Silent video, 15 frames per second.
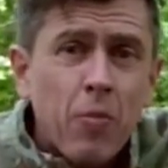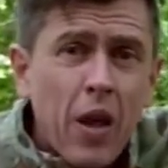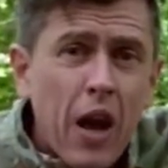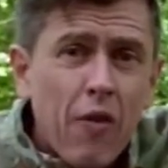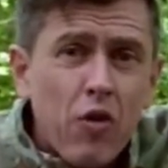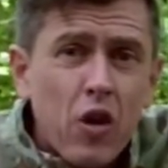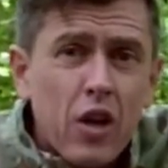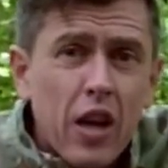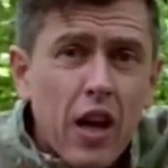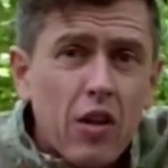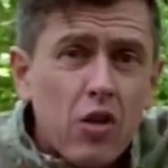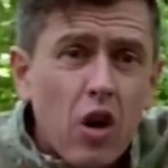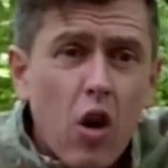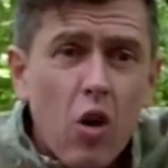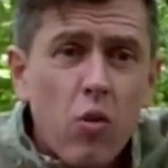Have a look at
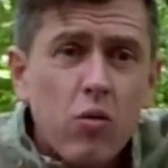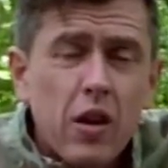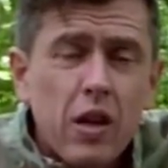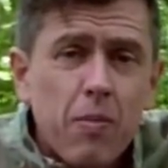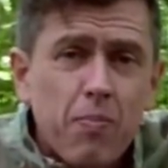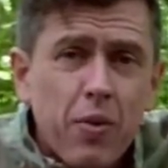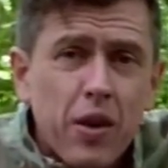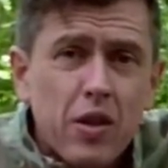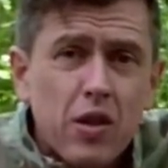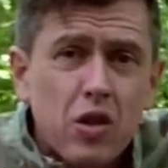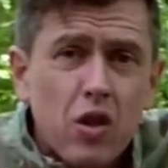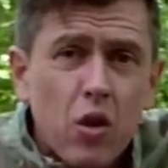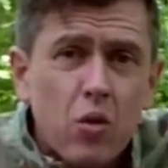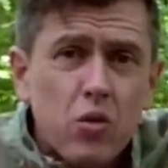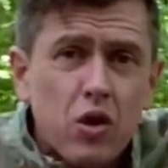not only being a
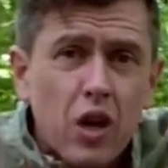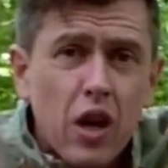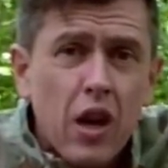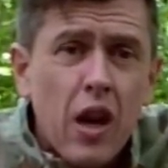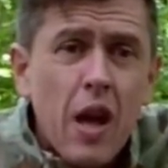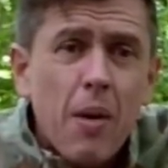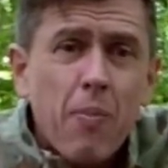soldier,